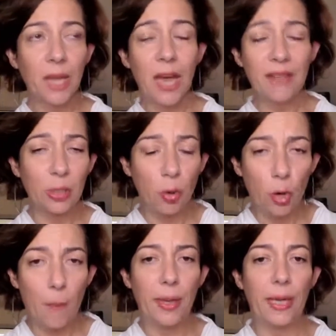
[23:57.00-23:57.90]
having
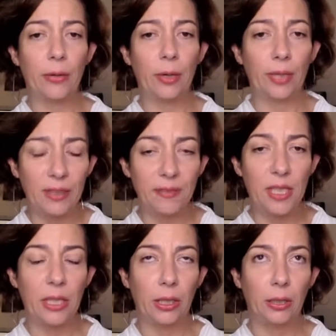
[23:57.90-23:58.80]
grown up here and lived
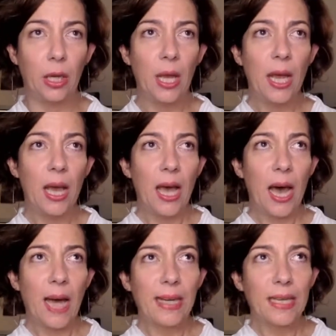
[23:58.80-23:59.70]
here,
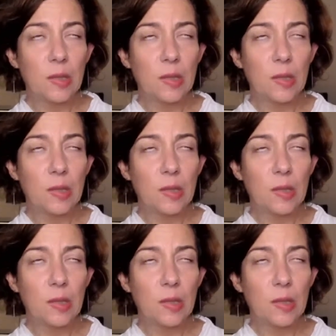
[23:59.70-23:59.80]
I can